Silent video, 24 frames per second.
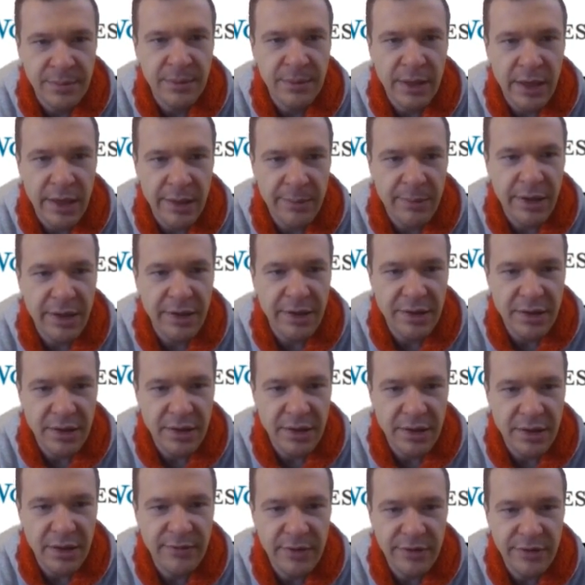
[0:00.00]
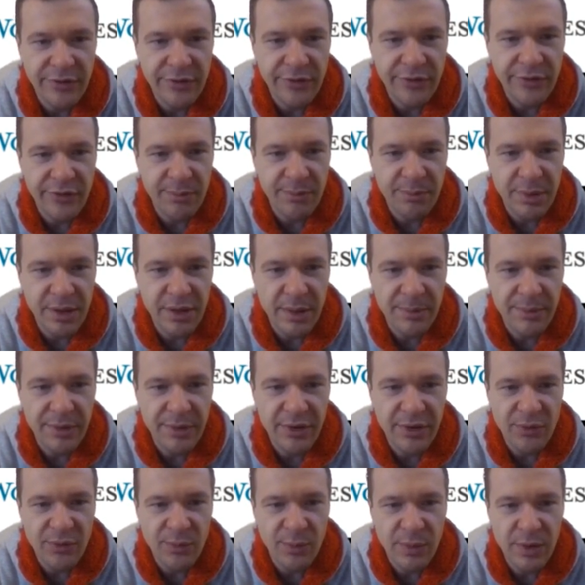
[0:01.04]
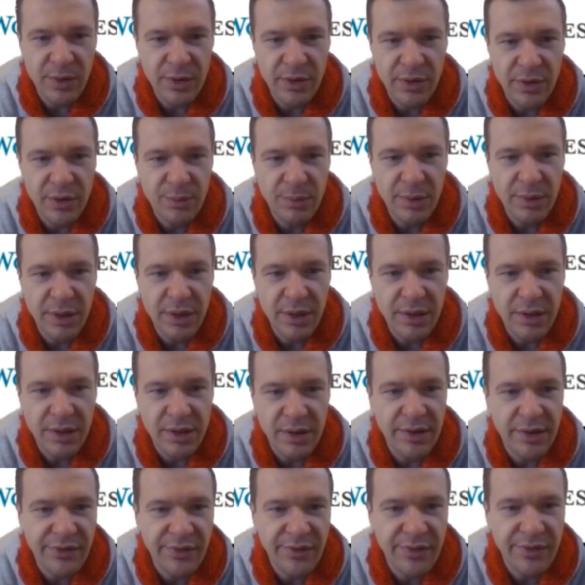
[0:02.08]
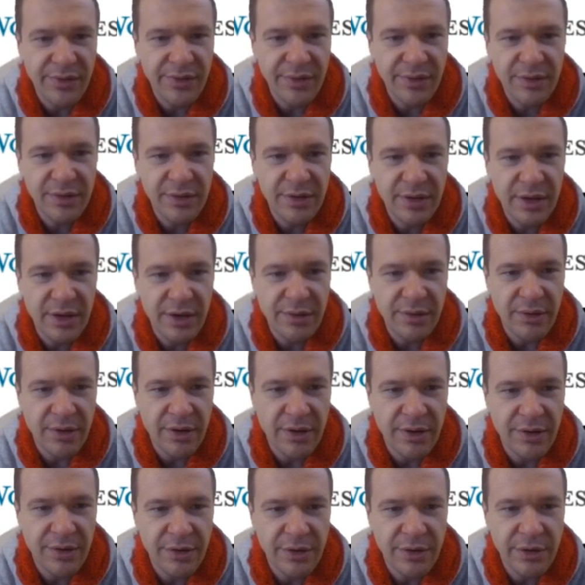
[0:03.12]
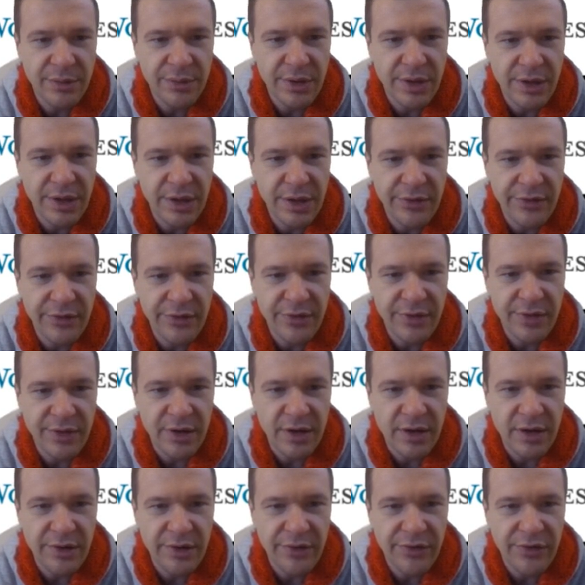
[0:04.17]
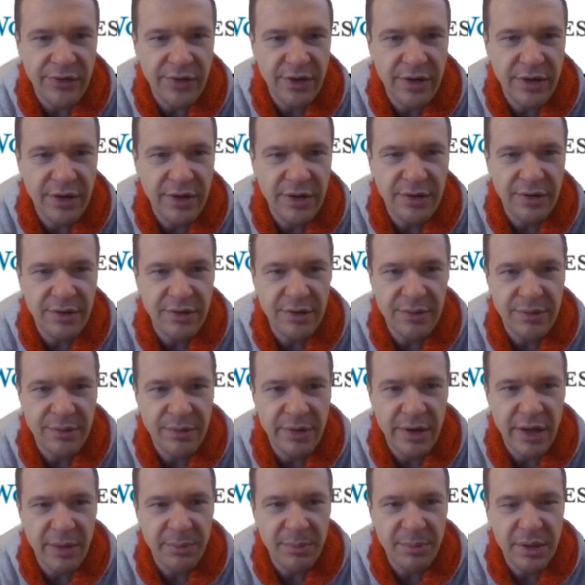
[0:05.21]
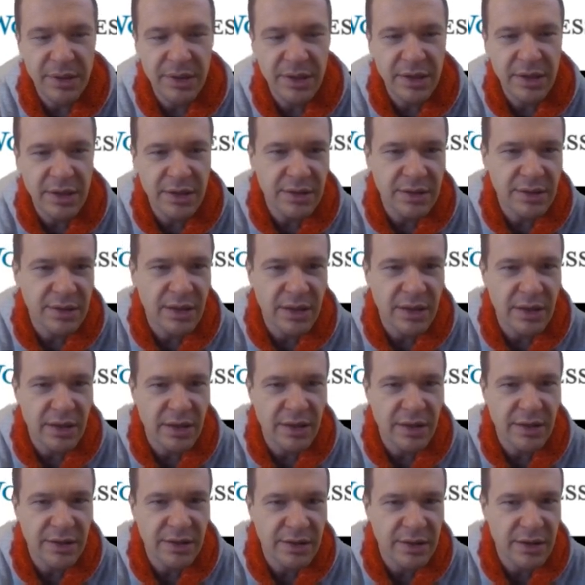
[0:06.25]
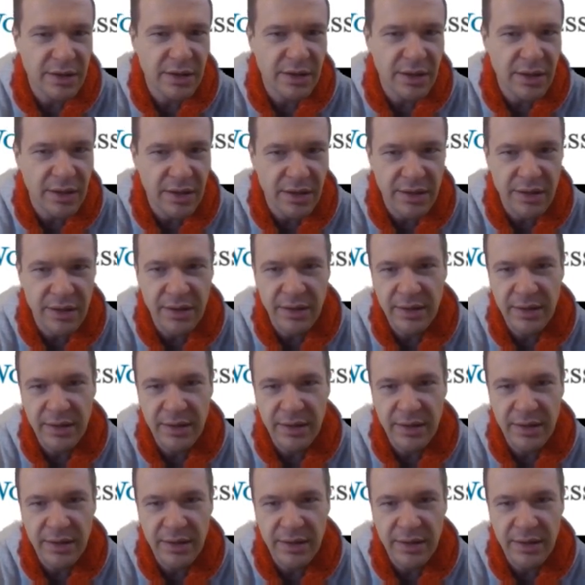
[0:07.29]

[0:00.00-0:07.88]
I might even speed up this video because there are only installs here happening, and uh,